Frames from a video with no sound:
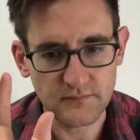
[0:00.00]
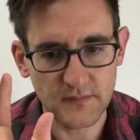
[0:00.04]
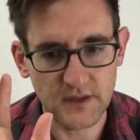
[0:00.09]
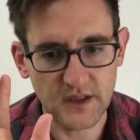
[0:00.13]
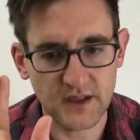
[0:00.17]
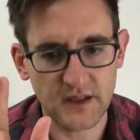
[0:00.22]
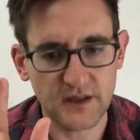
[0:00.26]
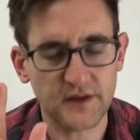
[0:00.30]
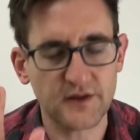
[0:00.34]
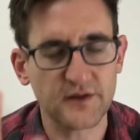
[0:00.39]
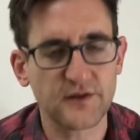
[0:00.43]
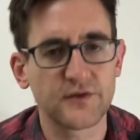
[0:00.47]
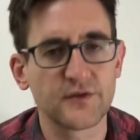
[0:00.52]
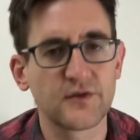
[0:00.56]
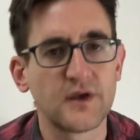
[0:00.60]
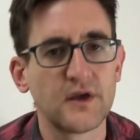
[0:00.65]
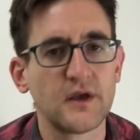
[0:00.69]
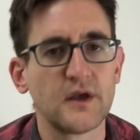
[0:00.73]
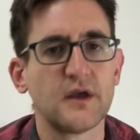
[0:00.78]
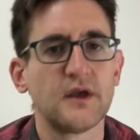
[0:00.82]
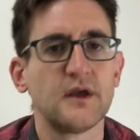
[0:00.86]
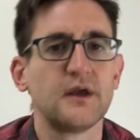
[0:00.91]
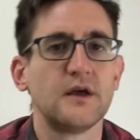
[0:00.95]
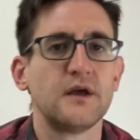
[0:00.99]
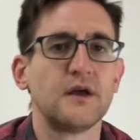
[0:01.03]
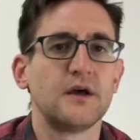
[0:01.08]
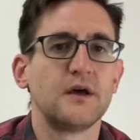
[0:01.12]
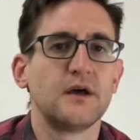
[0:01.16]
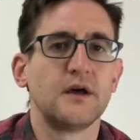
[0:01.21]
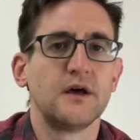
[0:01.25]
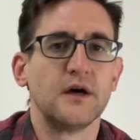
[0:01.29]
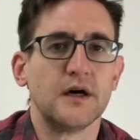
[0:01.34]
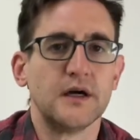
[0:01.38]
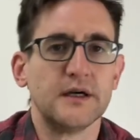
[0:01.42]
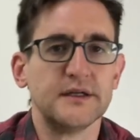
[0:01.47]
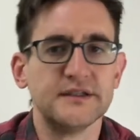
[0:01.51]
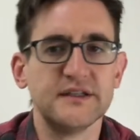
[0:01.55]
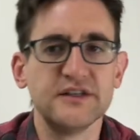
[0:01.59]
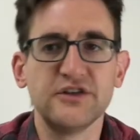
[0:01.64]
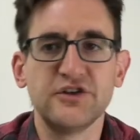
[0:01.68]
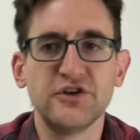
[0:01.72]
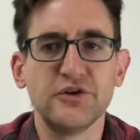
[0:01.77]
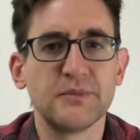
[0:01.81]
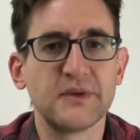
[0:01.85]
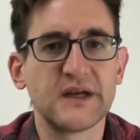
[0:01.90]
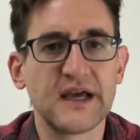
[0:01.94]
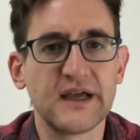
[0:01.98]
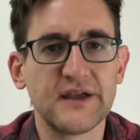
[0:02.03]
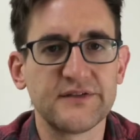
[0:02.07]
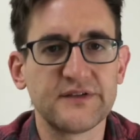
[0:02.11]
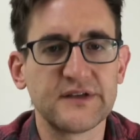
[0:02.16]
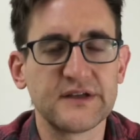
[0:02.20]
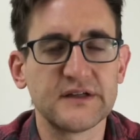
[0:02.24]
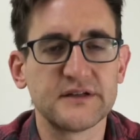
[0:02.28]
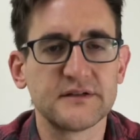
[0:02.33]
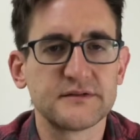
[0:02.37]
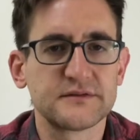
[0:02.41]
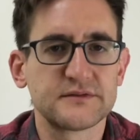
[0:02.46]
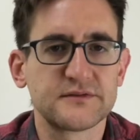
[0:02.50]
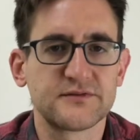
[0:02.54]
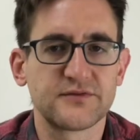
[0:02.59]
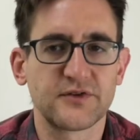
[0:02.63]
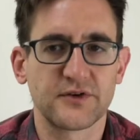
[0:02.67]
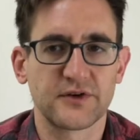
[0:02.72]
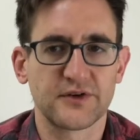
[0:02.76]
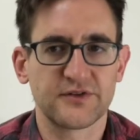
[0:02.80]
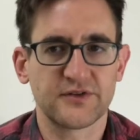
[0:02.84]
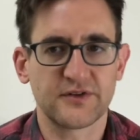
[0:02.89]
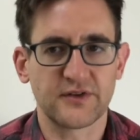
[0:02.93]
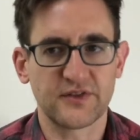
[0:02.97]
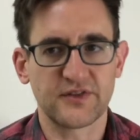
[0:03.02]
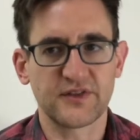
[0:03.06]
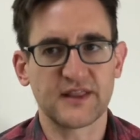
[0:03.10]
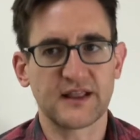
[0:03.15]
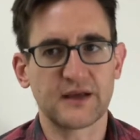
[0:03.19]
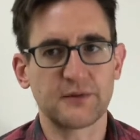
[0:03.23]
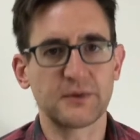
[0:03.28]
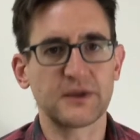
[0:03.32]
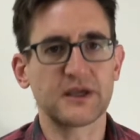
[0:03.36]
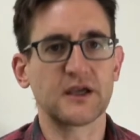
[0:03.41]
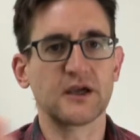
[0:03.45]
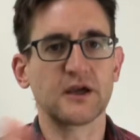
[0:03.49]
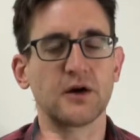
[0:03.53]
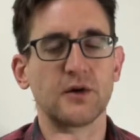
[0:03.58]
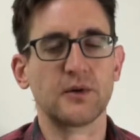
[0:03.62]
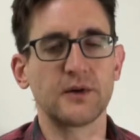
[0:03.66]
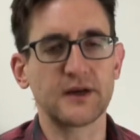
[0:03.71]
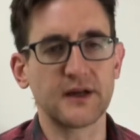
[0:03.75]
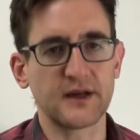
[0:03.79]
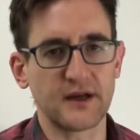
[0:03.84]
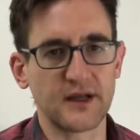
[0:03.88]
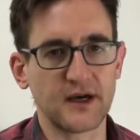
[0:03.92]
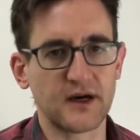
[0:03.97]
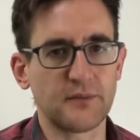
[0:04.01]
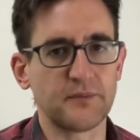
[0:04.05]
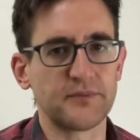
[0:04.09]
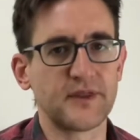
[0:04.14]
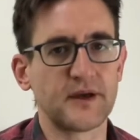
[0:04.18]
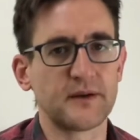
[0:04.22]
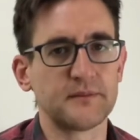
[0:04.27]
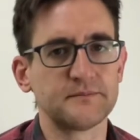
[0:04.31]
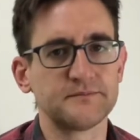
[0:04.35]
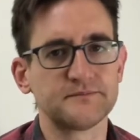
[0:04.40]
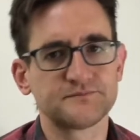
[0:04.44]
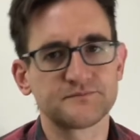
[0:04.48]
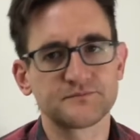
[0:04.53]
It is dehumanizing for us to think that we can go in and help them.